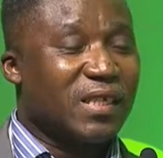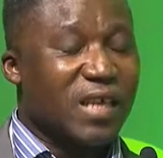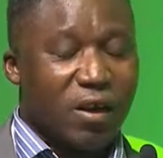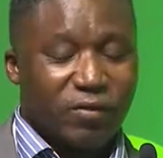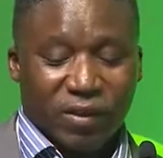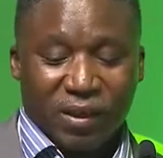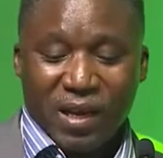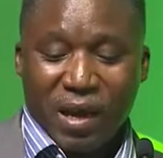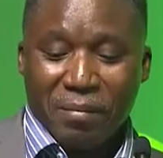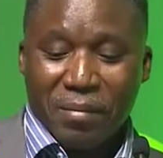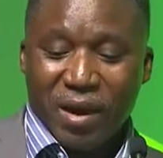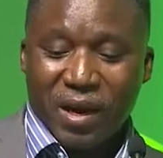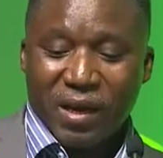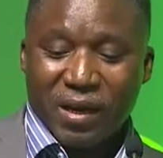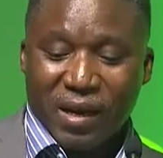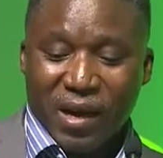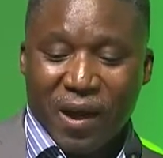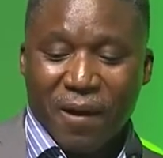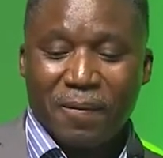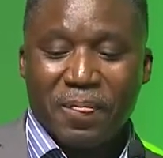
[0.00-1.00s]
Southern
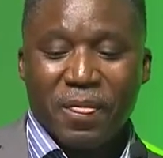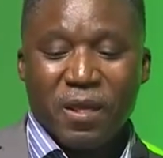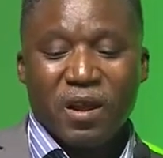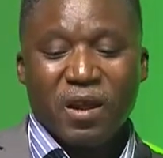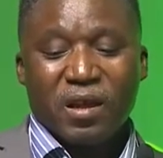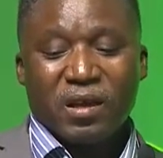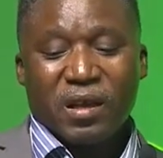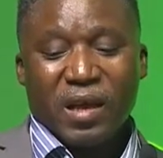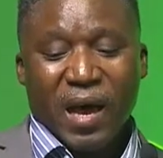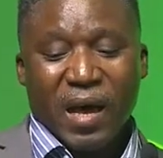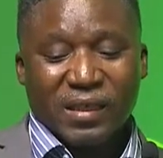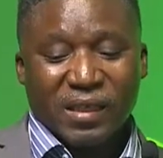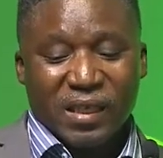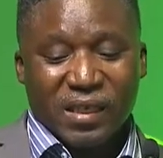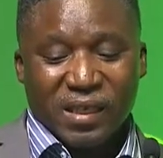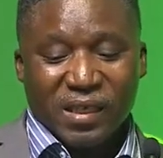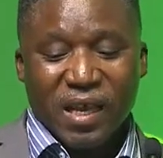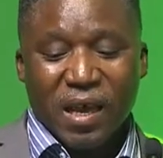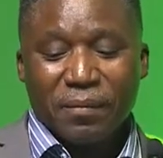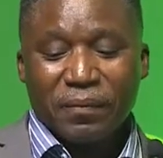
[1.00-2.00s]
America. It has the
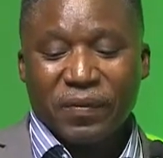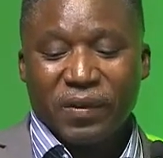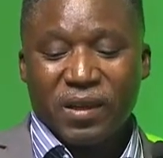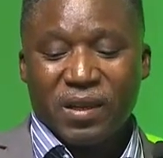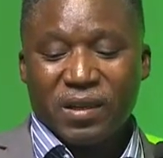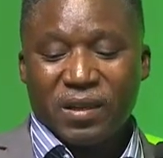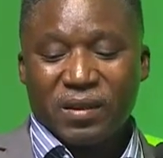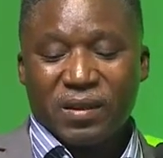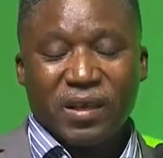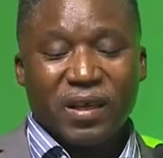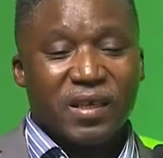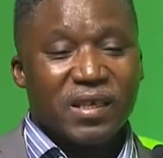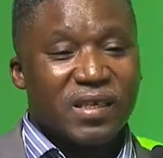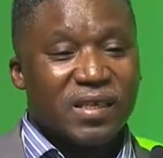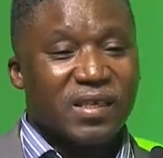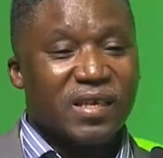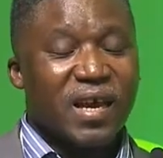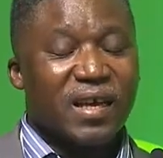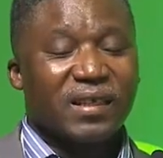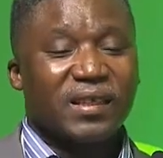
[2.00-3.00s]
same thing. The
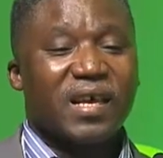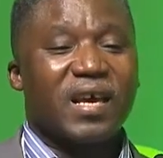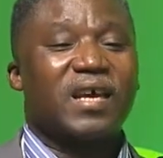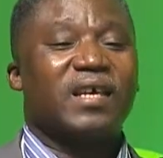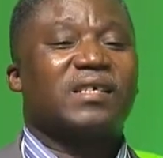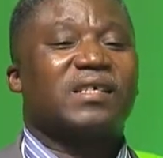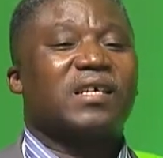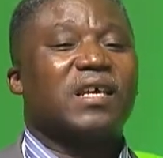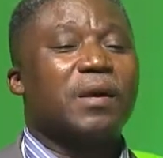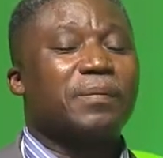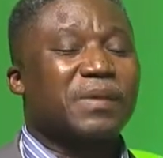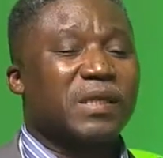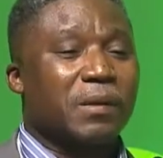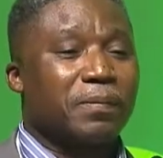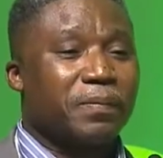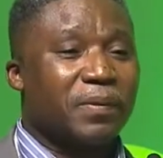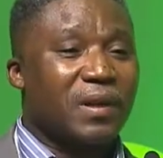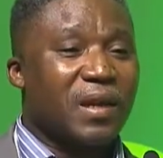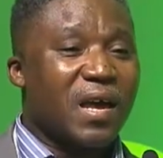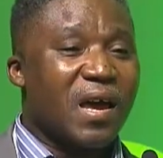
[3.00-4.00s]
insect there is
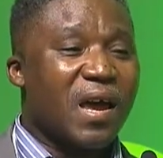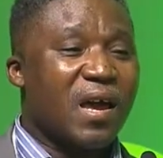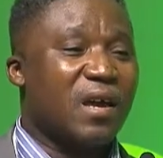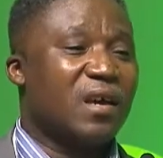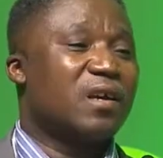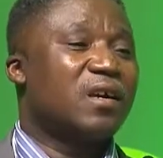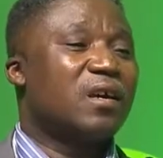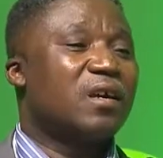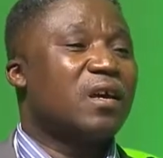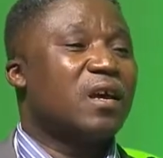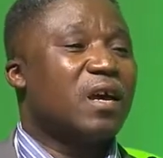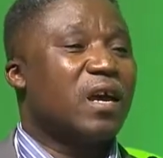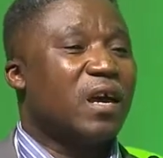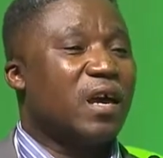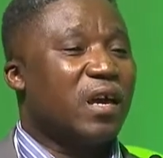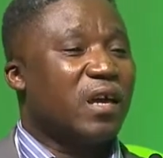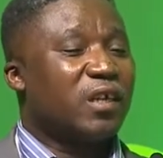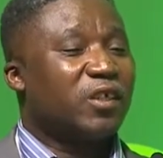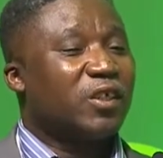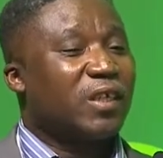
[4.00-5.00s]
Hypsipila.
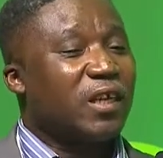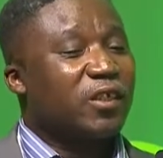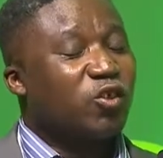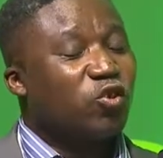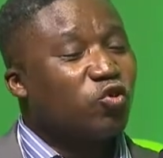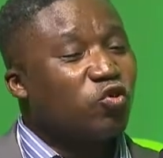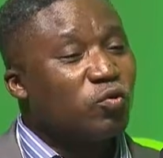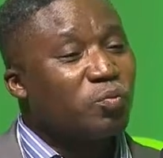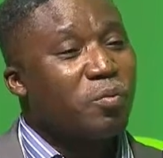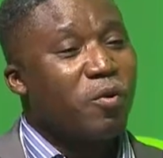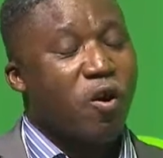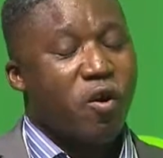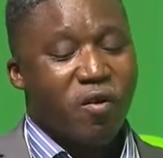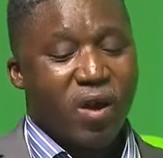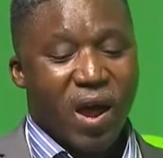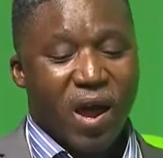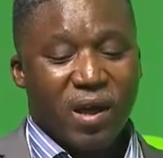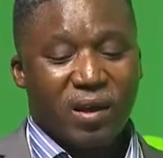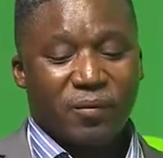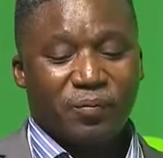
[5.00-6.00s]
It's a shoot
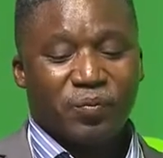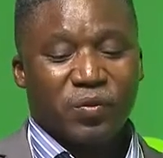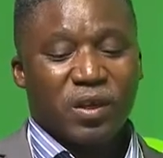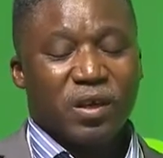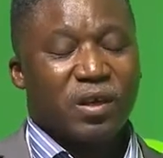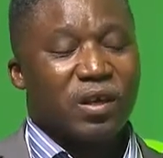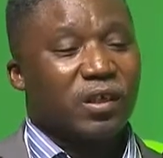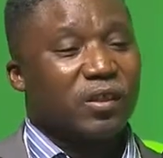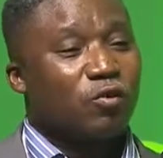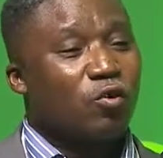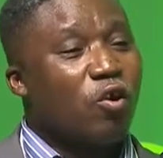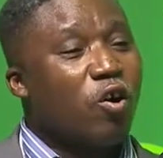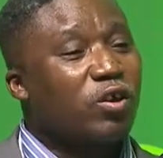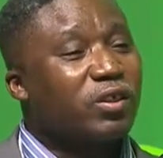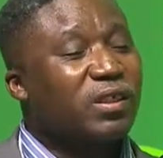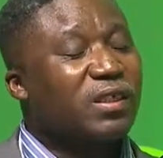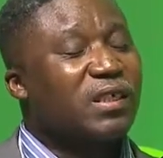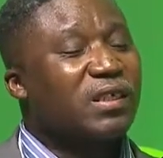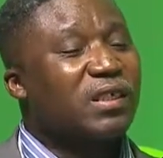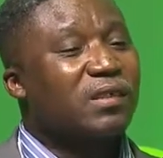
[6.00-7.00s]
borer. It
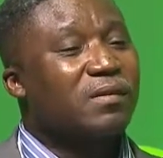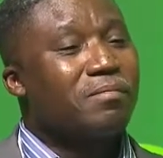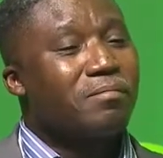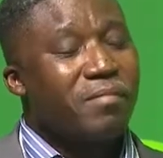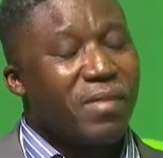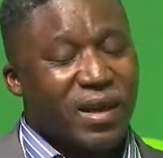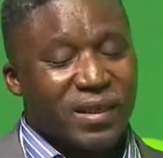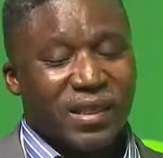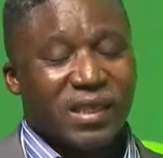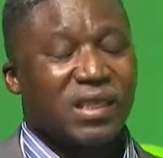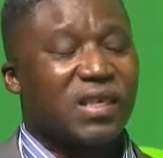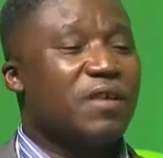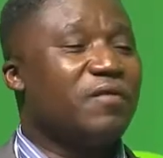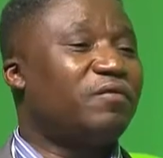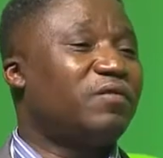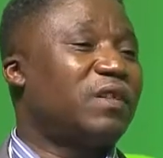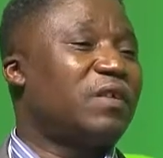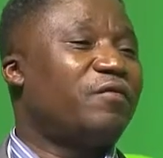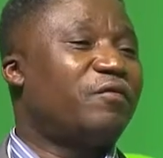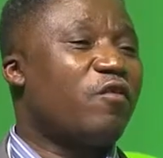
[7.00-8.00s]
causes
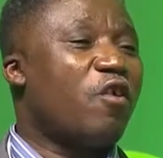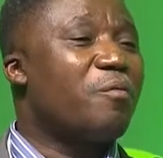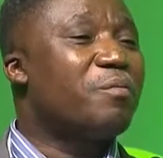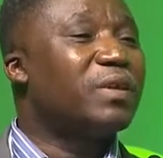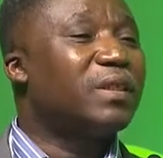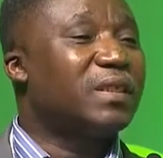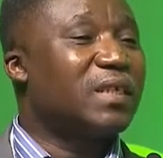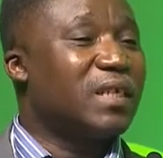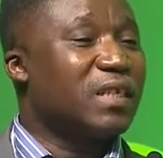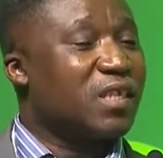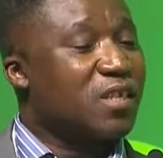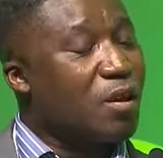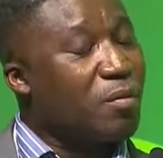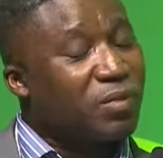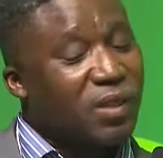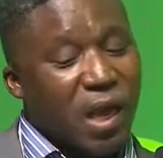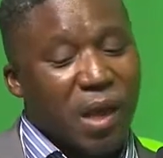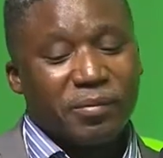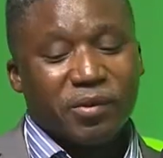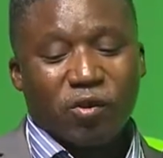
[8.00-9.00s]
massive deformities,
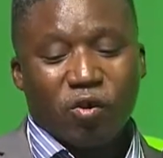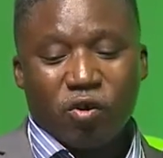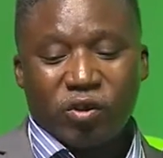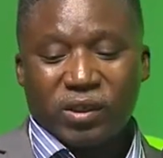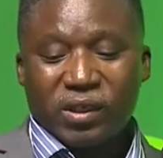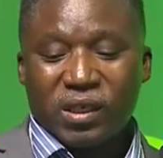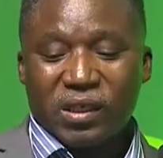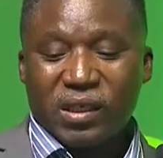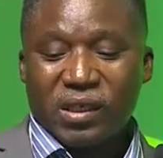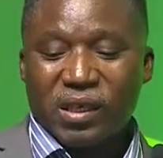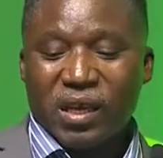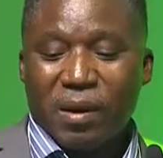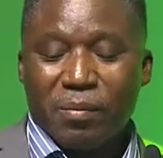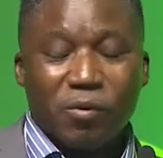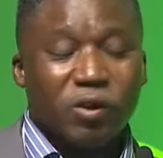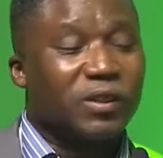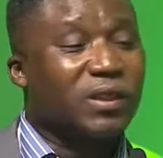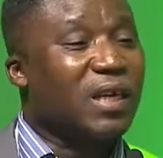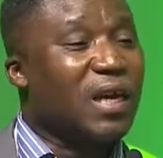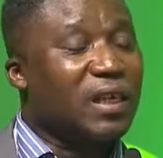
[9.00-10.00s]
sometimes causes
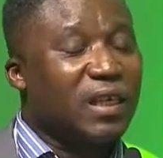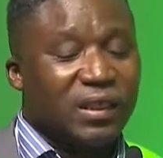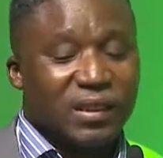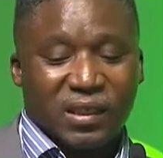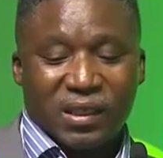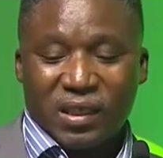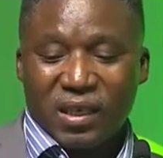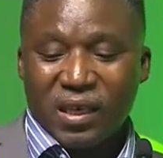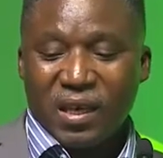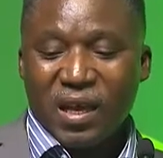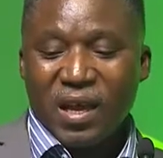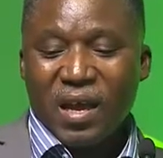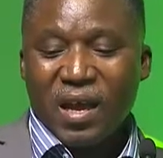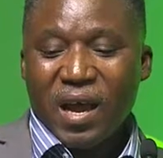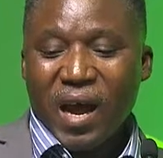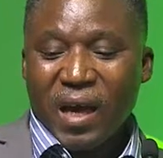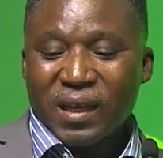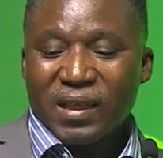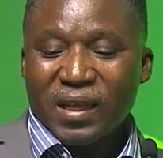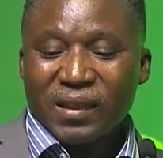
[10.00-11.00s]
mortality
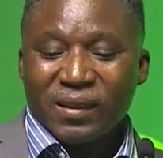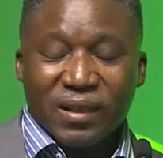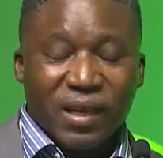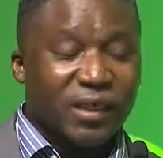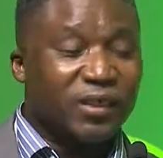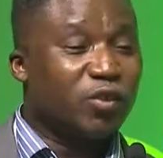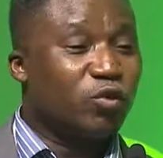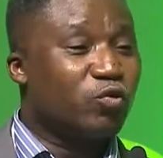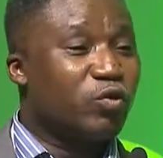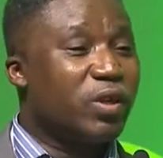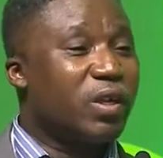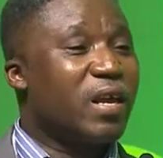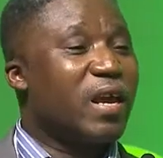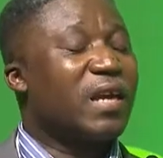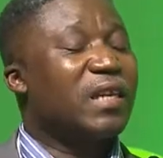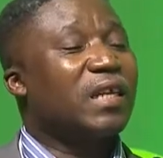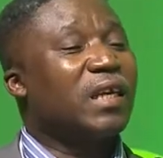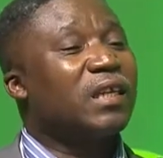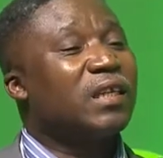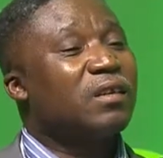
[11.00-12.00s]
at the nursery,
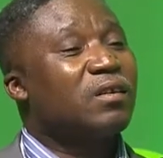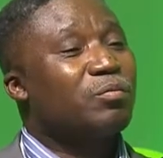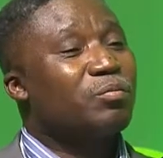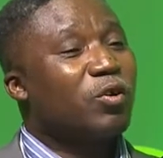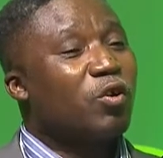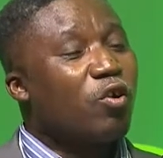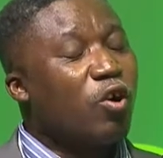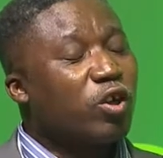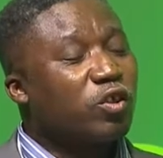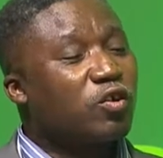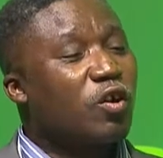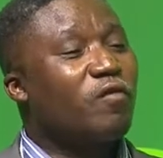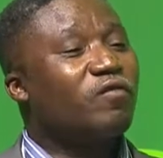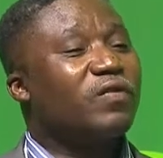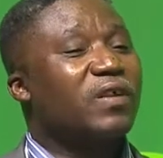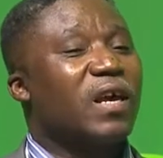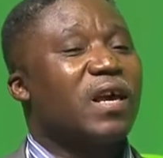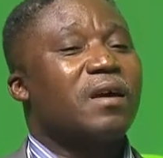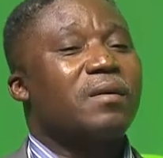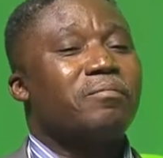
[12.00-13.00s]
and then because
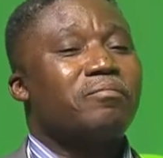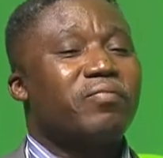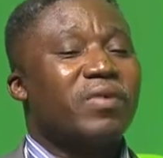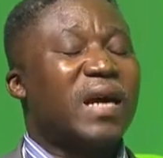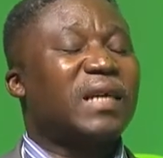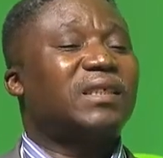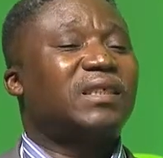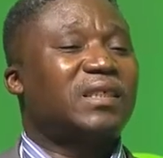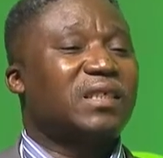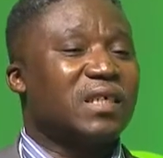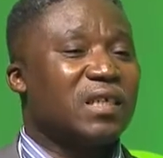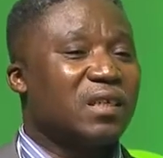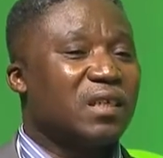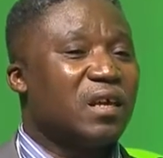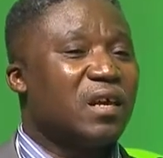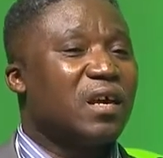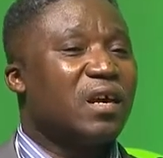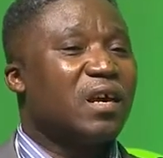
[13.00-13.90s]
of the branching,